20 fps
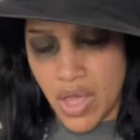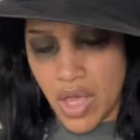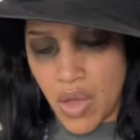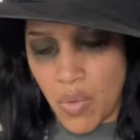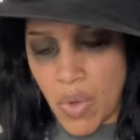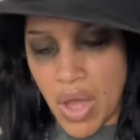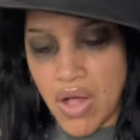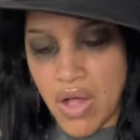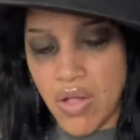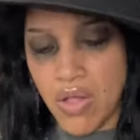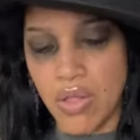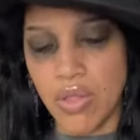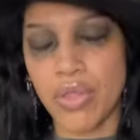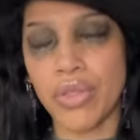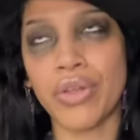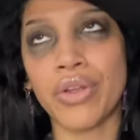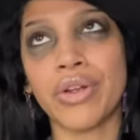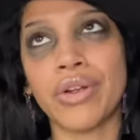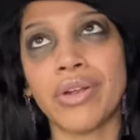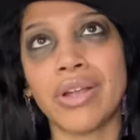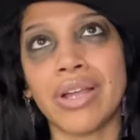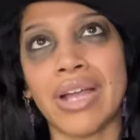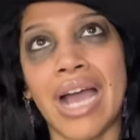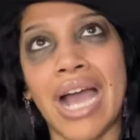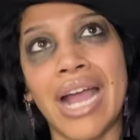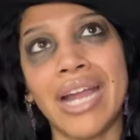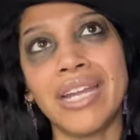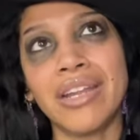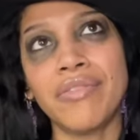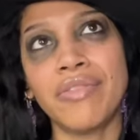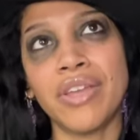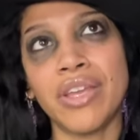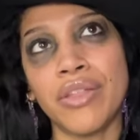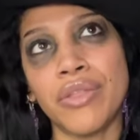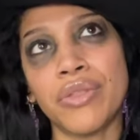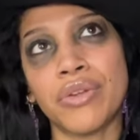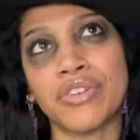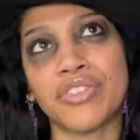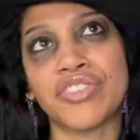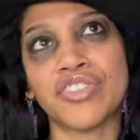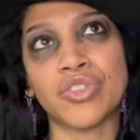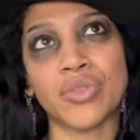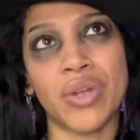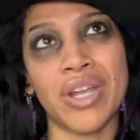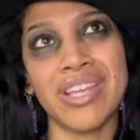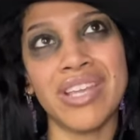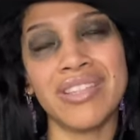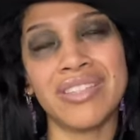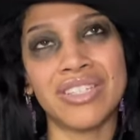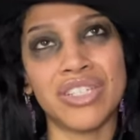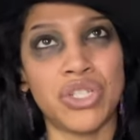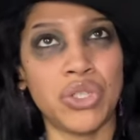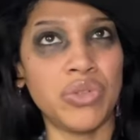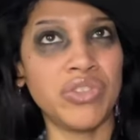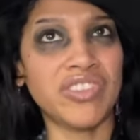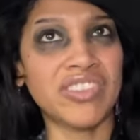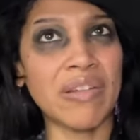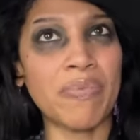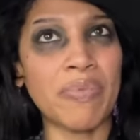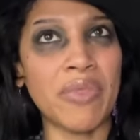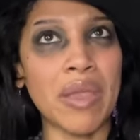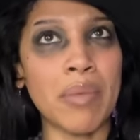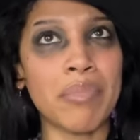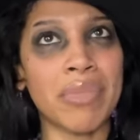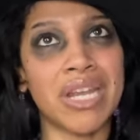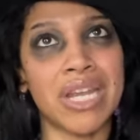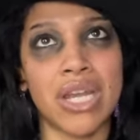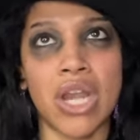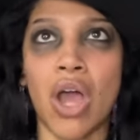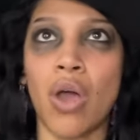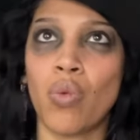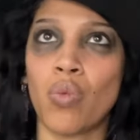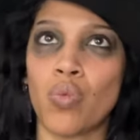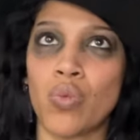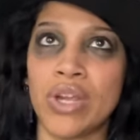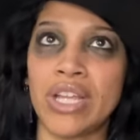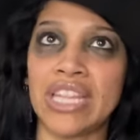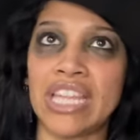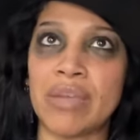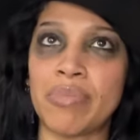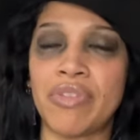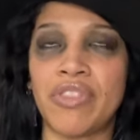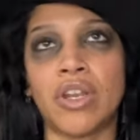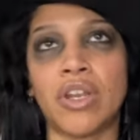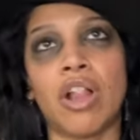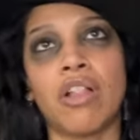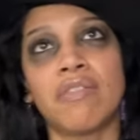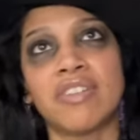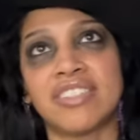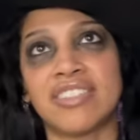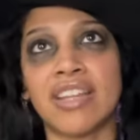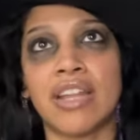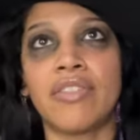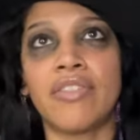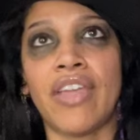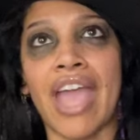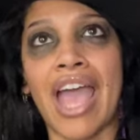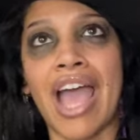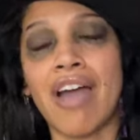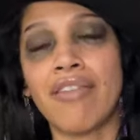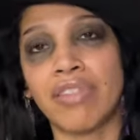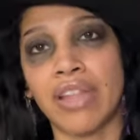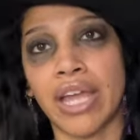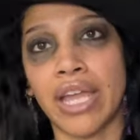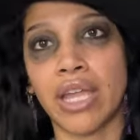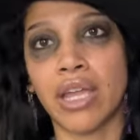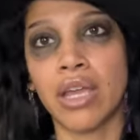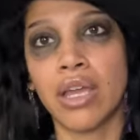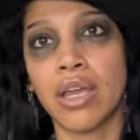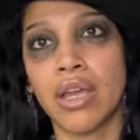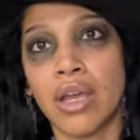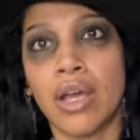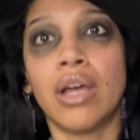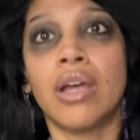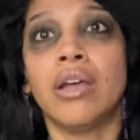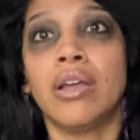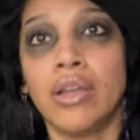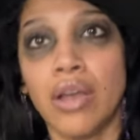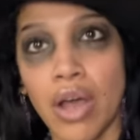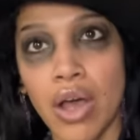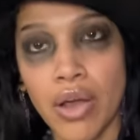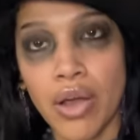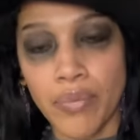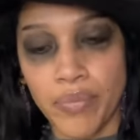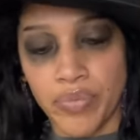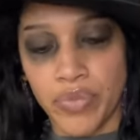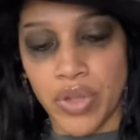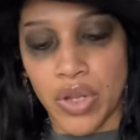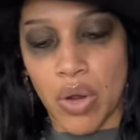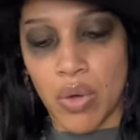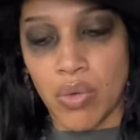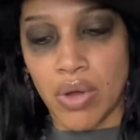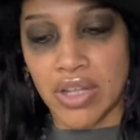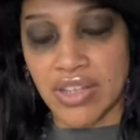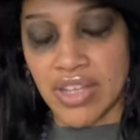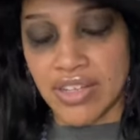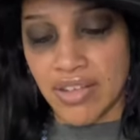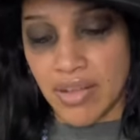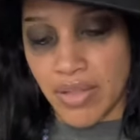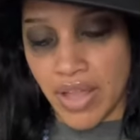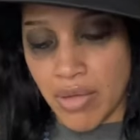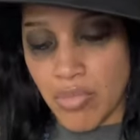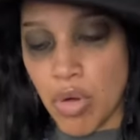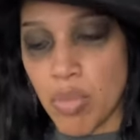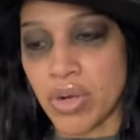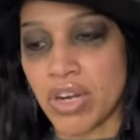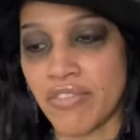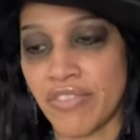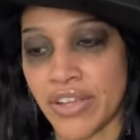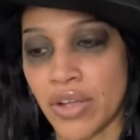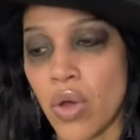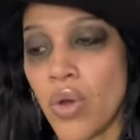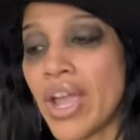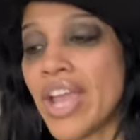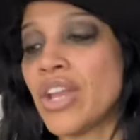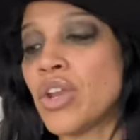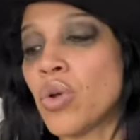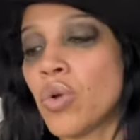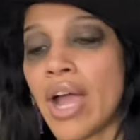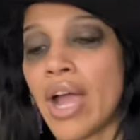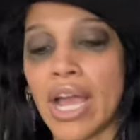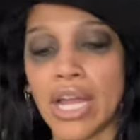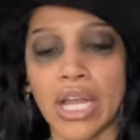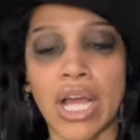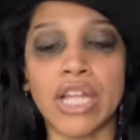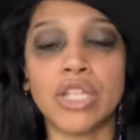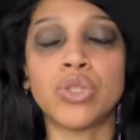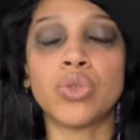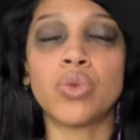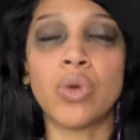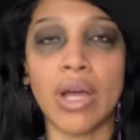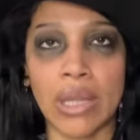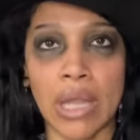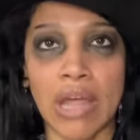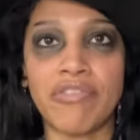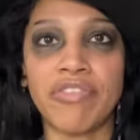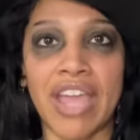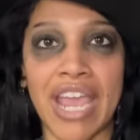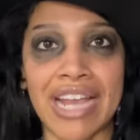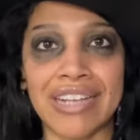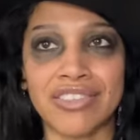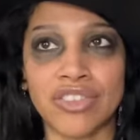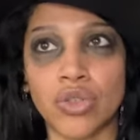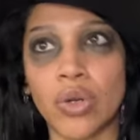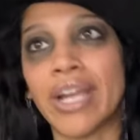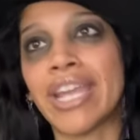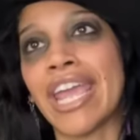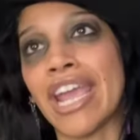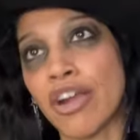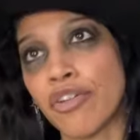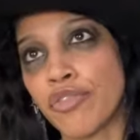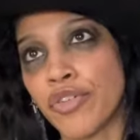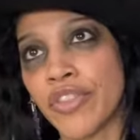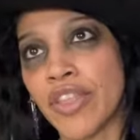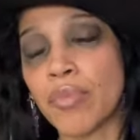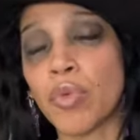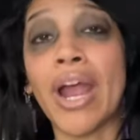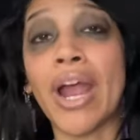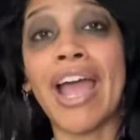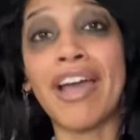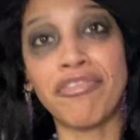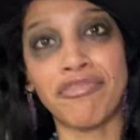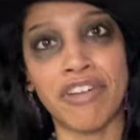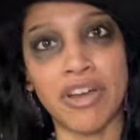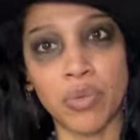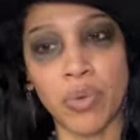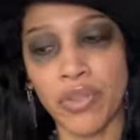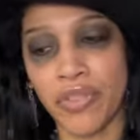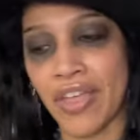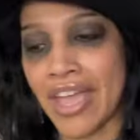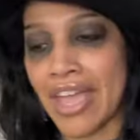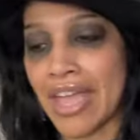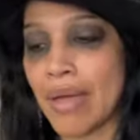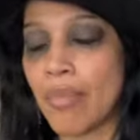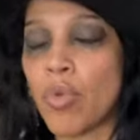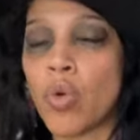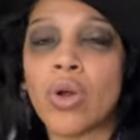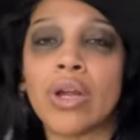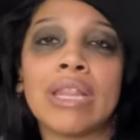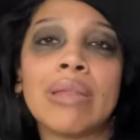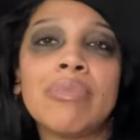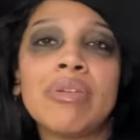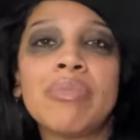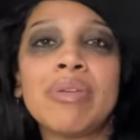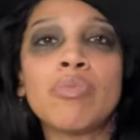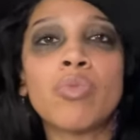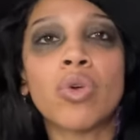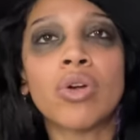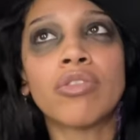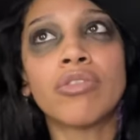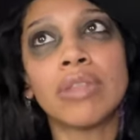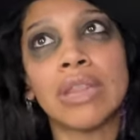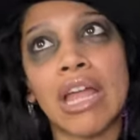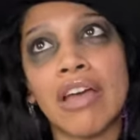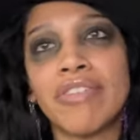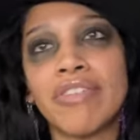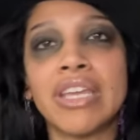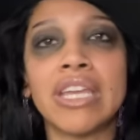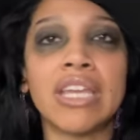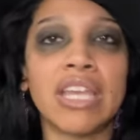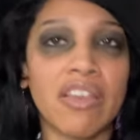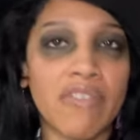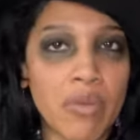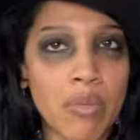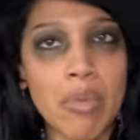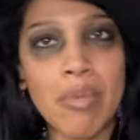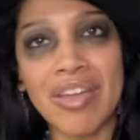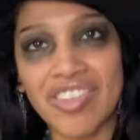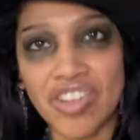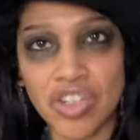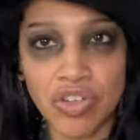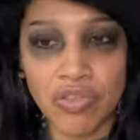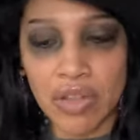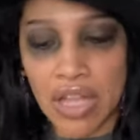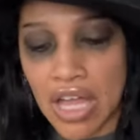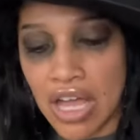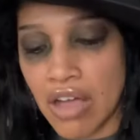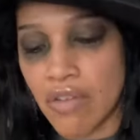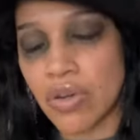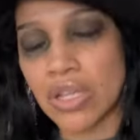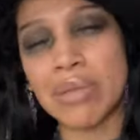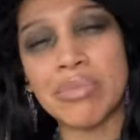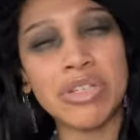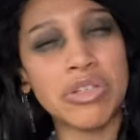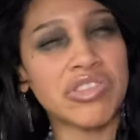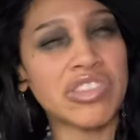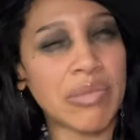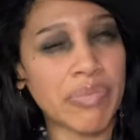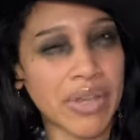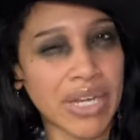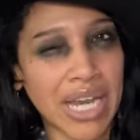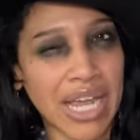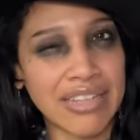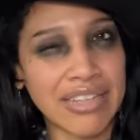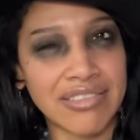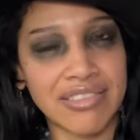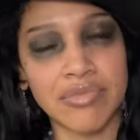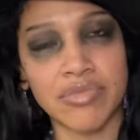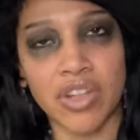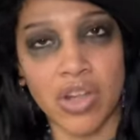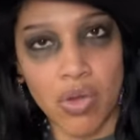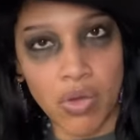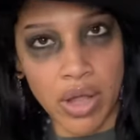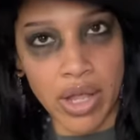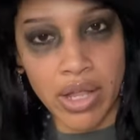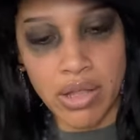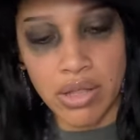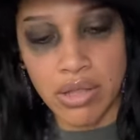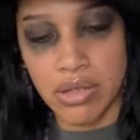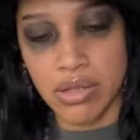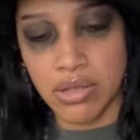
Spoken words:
Well, they're kind of in their strength to do something, but not really. But then all of a sudden they have like, you know, like a moment of like, okay, no, I do love Cancer. I care for them, or I have fun with them, or let me be more loving and give them a message of love, or let me do something nice. And it's like, okay.